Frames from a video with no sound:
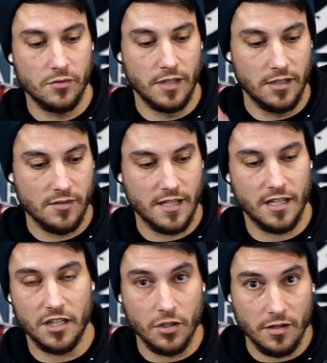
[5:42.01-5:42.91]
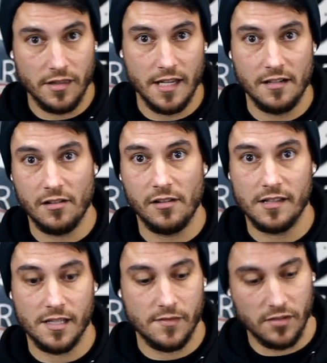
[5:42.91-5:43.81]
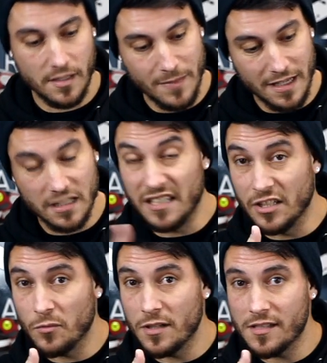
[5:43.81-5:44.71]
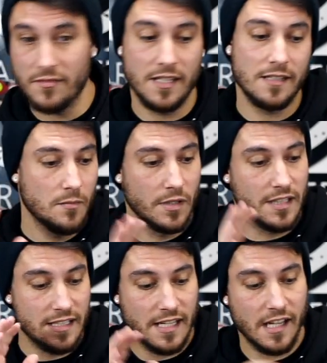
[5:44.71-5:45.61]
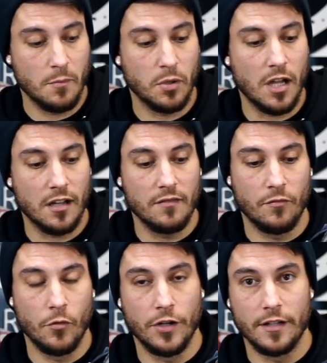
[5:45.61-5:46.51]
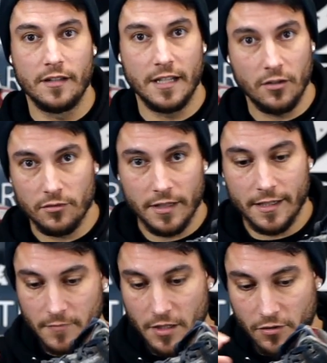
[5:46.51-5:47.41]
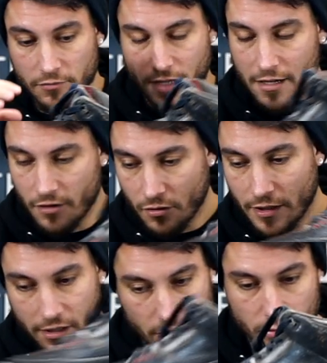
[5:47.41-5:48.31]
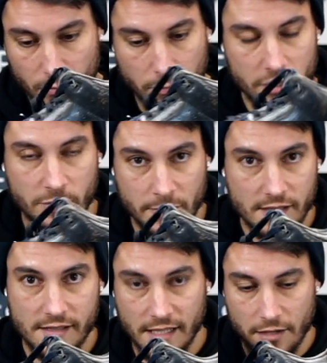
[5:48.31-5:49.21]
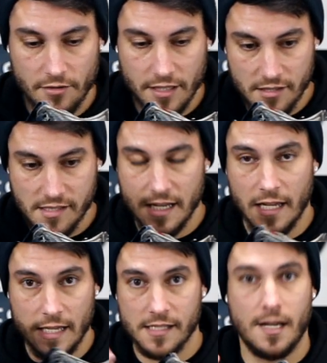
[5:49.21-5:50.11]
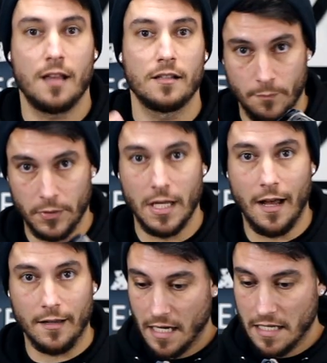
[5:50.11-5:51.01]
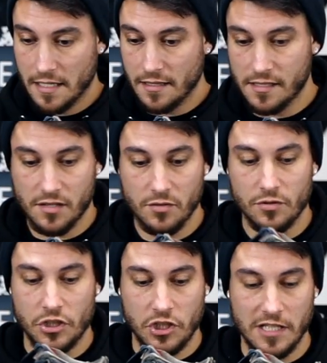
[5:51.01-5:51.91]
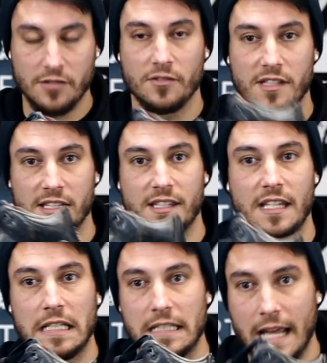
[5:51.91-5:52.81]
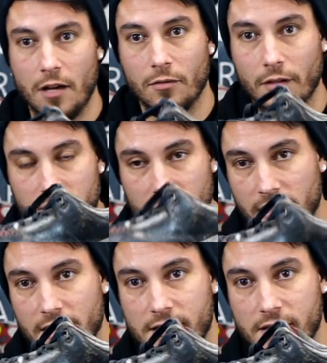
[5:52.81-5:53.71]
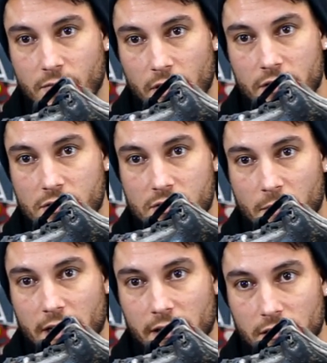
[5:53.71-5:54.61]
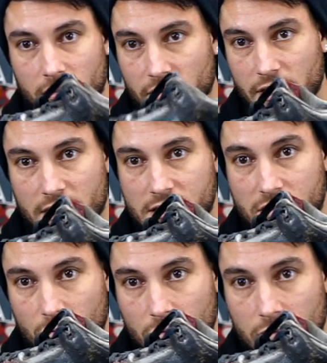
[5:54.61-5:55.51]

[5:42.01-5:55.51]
They use like a urethane and all that stuff, so they make clear ones of these. But they take a block of wood. They don't like, you know, I don't know, like glue a bunch of pieces together. They just take a solid block, and then this dude chisels this thing down to this. Why are you smiling? You don't think this is cool?